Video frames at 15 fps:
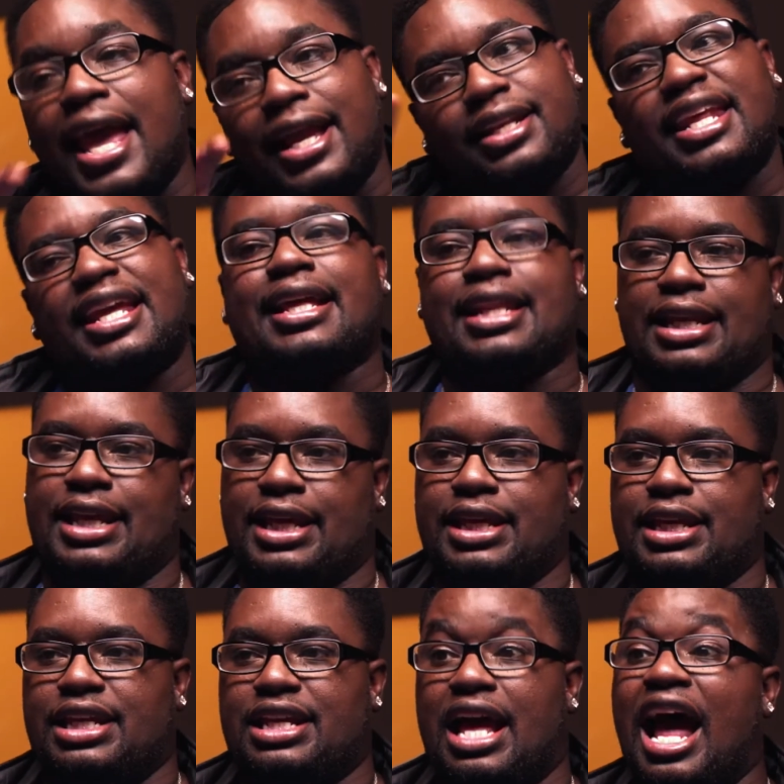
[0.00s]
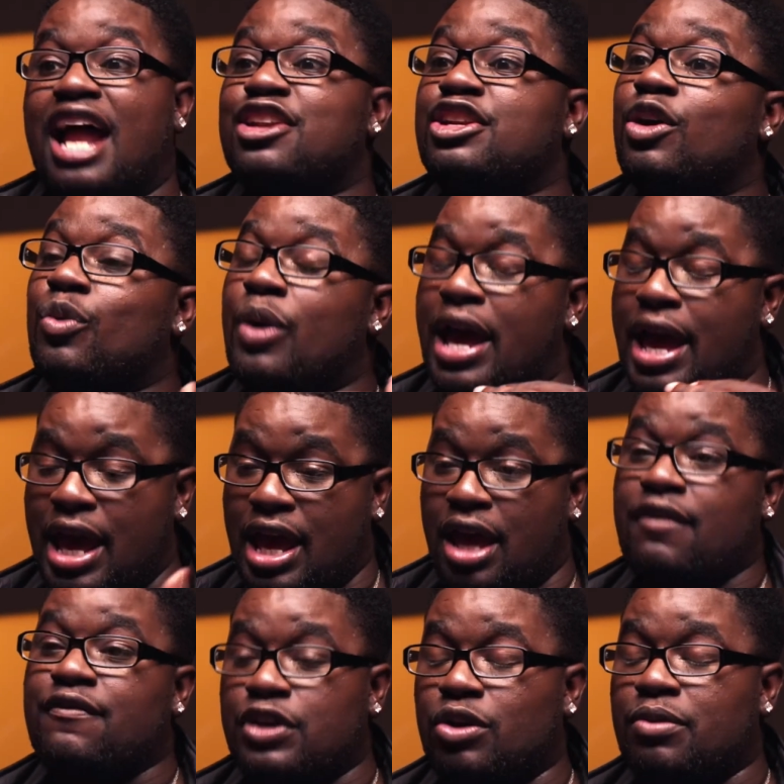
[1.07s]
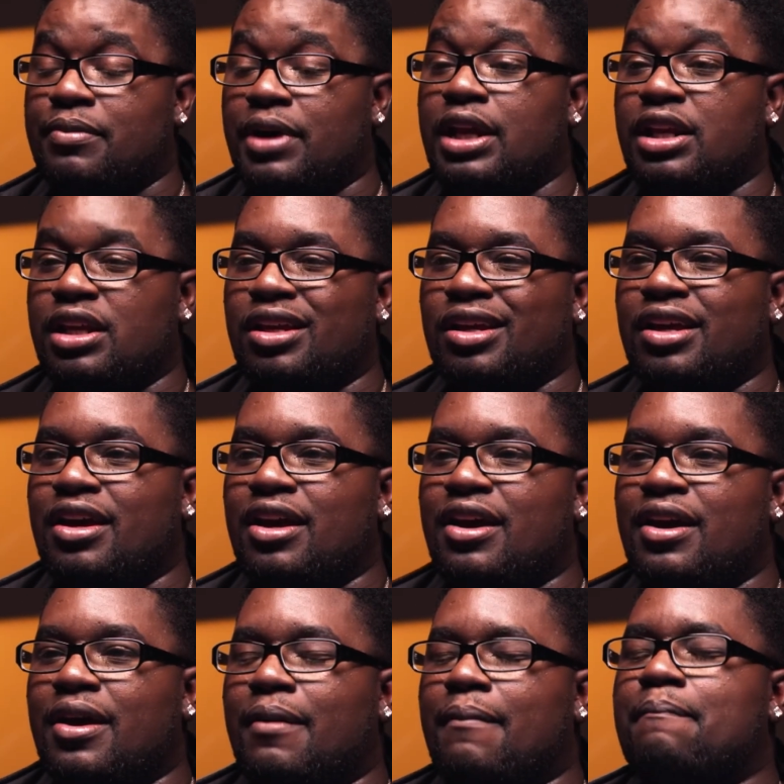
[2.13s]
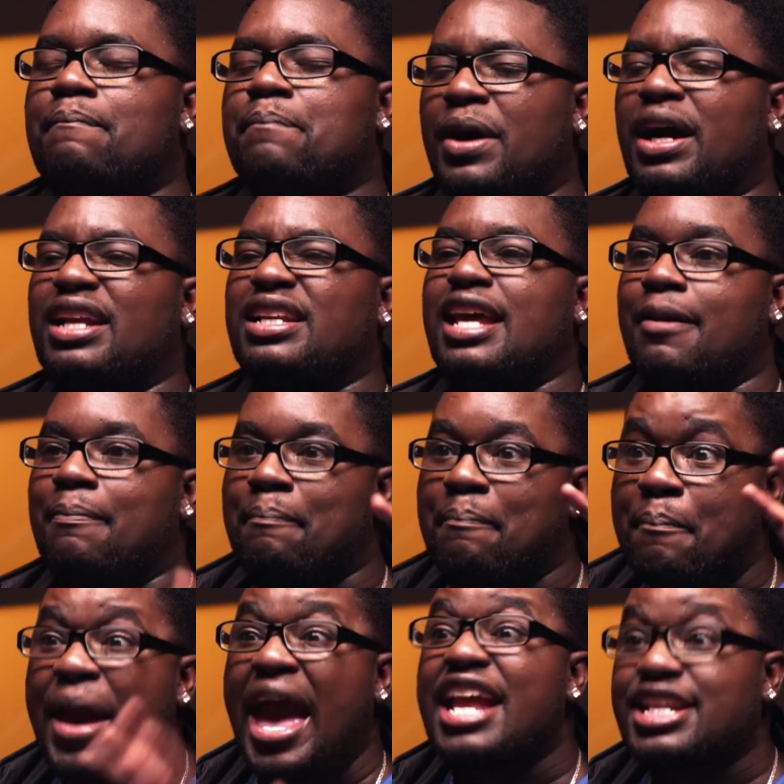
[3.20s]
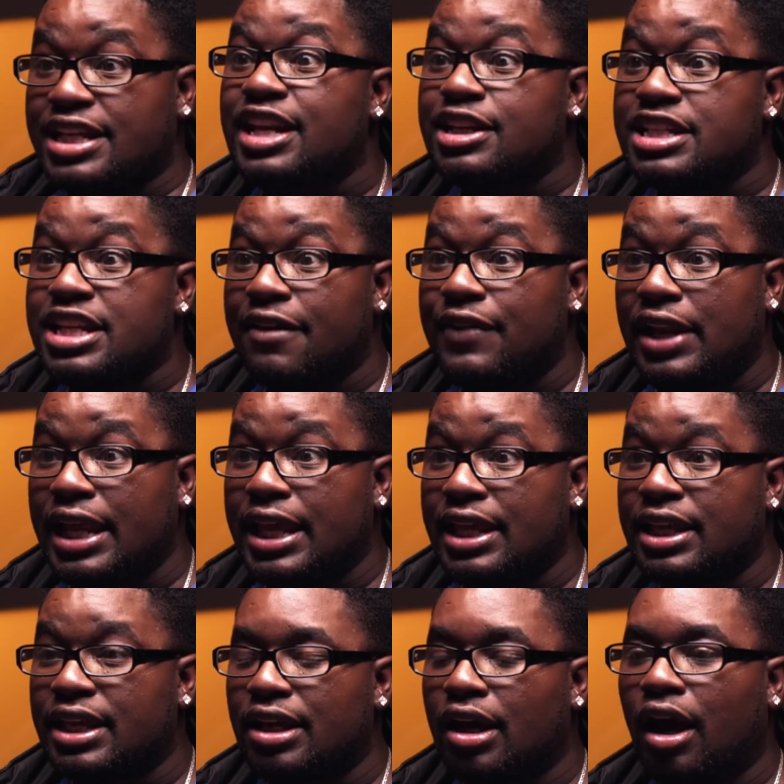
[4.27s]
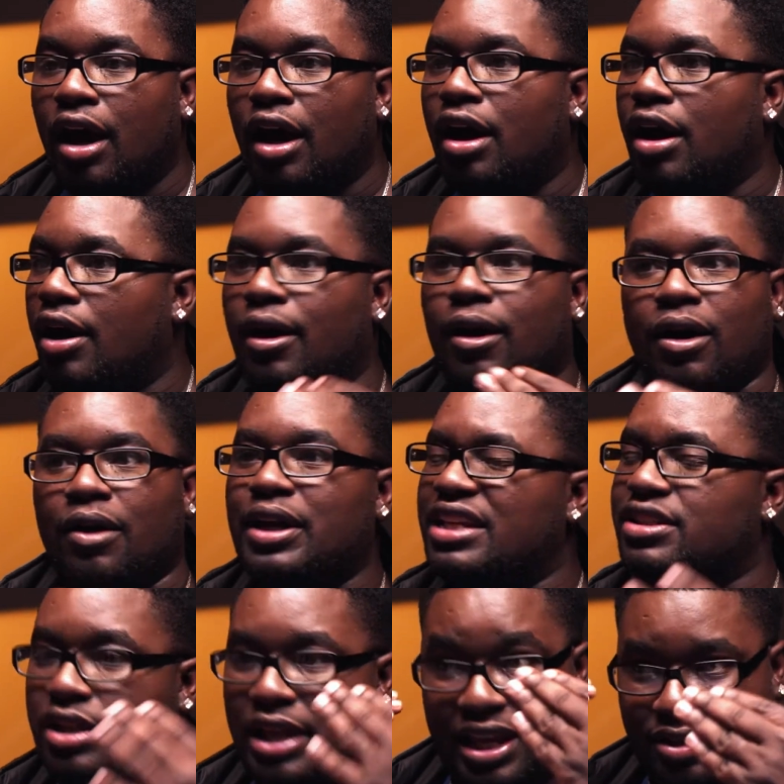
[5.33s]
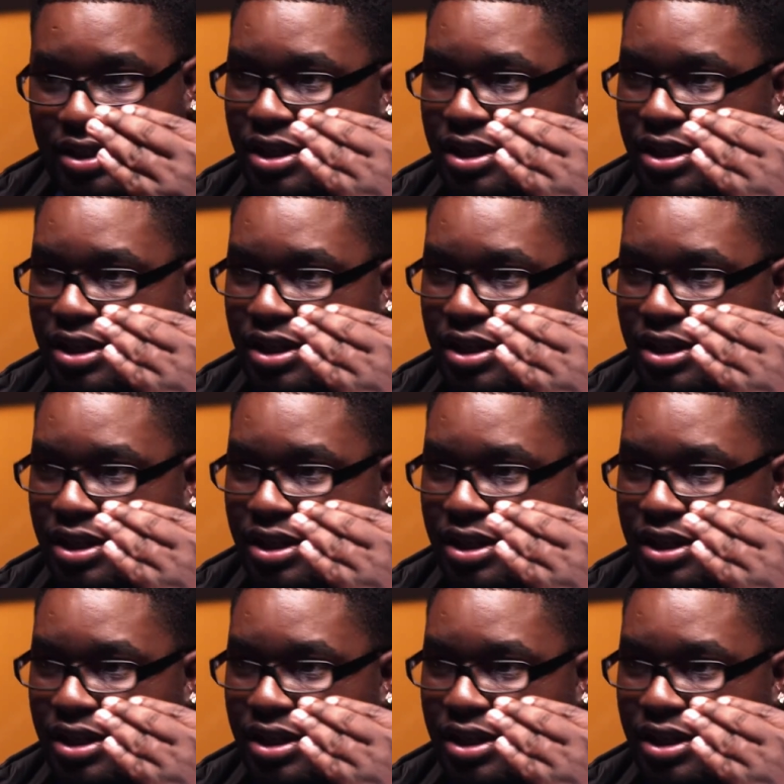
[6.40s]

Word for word: technically, I don't have your money, but imaginatively, oh, it's, it's